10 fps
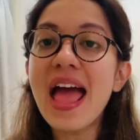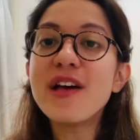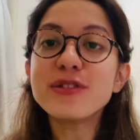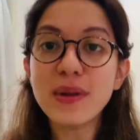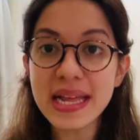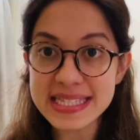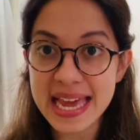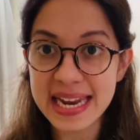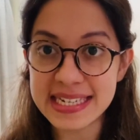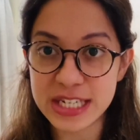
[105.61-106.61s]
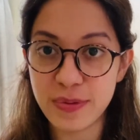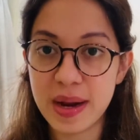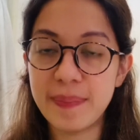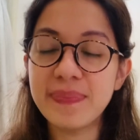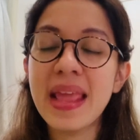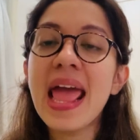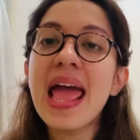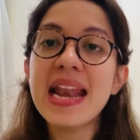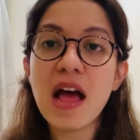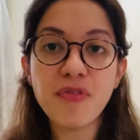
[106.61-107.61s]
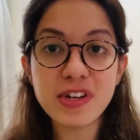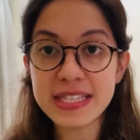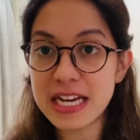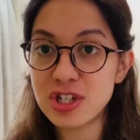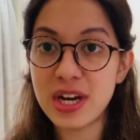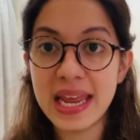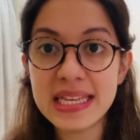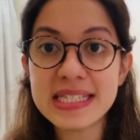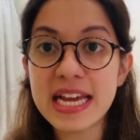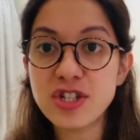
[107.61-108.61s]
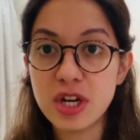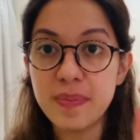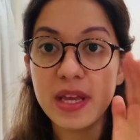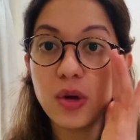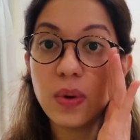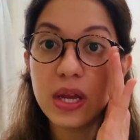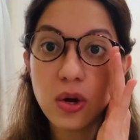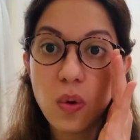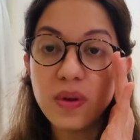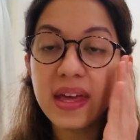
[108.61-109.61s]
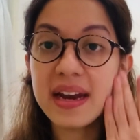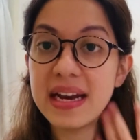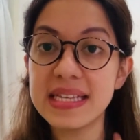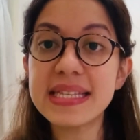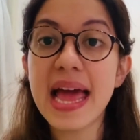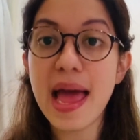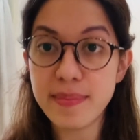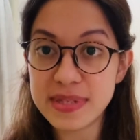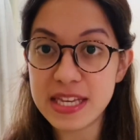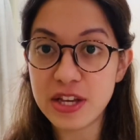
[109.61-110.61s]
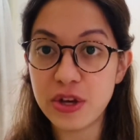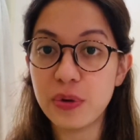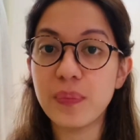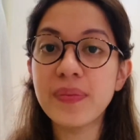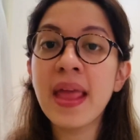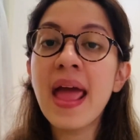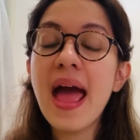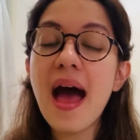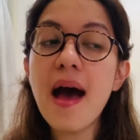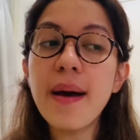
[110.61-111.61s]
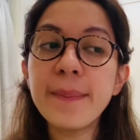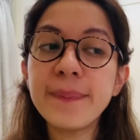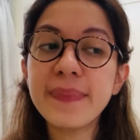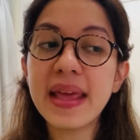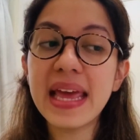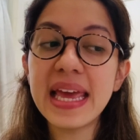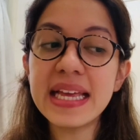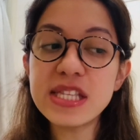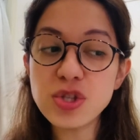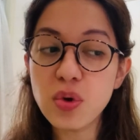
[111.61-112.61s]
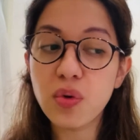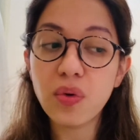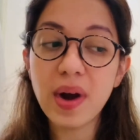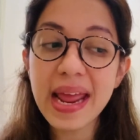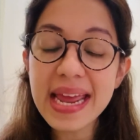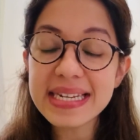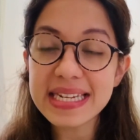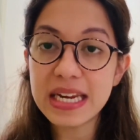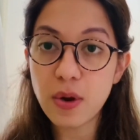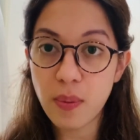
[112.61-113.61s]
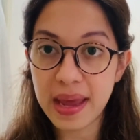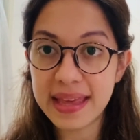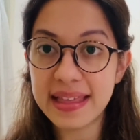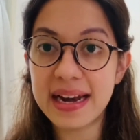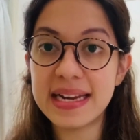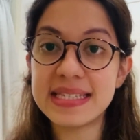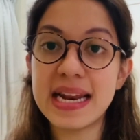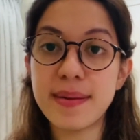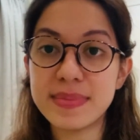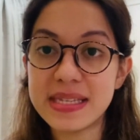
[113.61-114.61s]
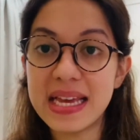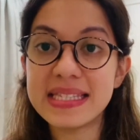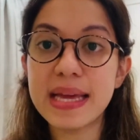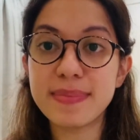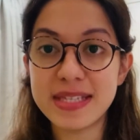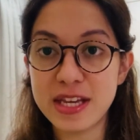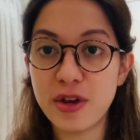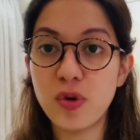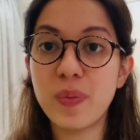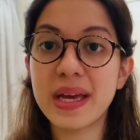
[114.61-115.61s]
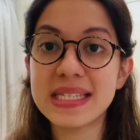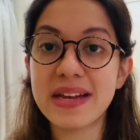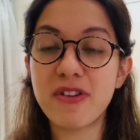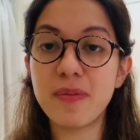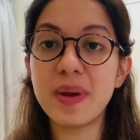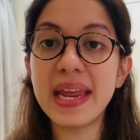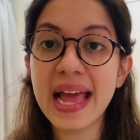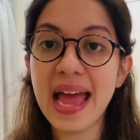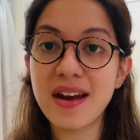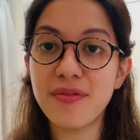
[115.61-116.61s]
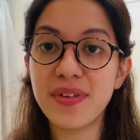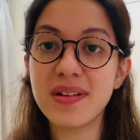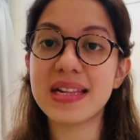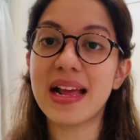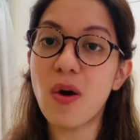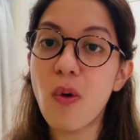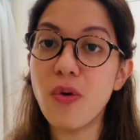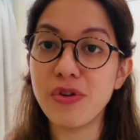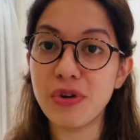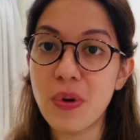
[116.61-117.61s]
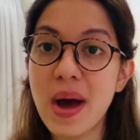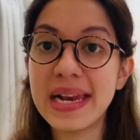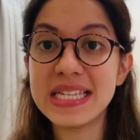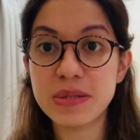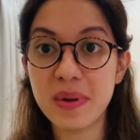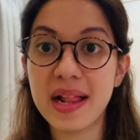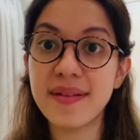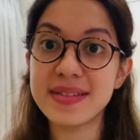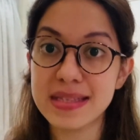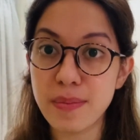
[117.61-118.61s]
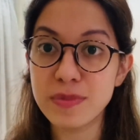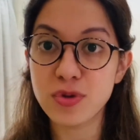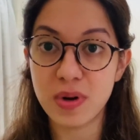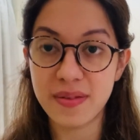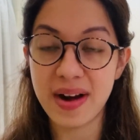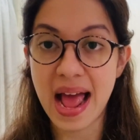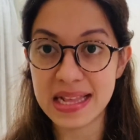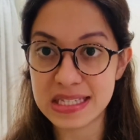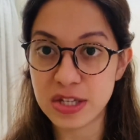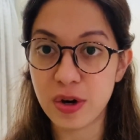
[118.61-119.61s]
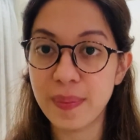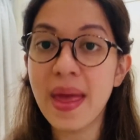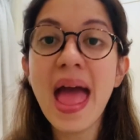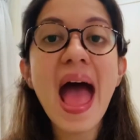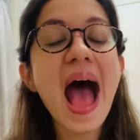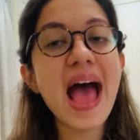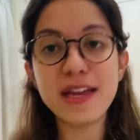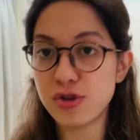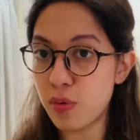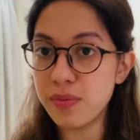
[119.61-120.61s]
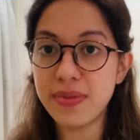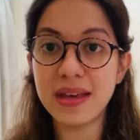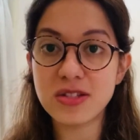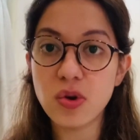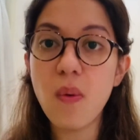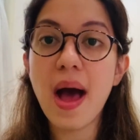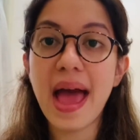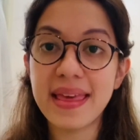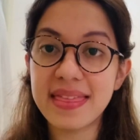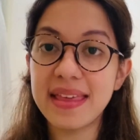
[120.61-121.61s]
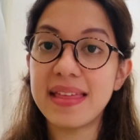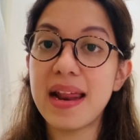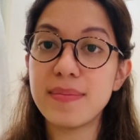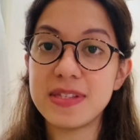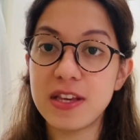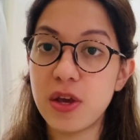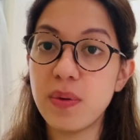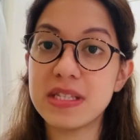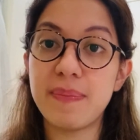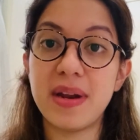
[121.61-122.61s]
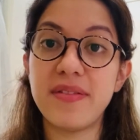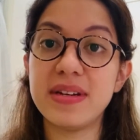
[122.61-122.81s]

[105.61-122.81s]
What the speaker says: So let's get into it. Now for section A and section B, we know that it is MCQ. It's great in a way that it's MCQ because everybody kind of feels like, oh, at least we'll have some sort of an answer. I don't think so. I think that MCQ is a bit of a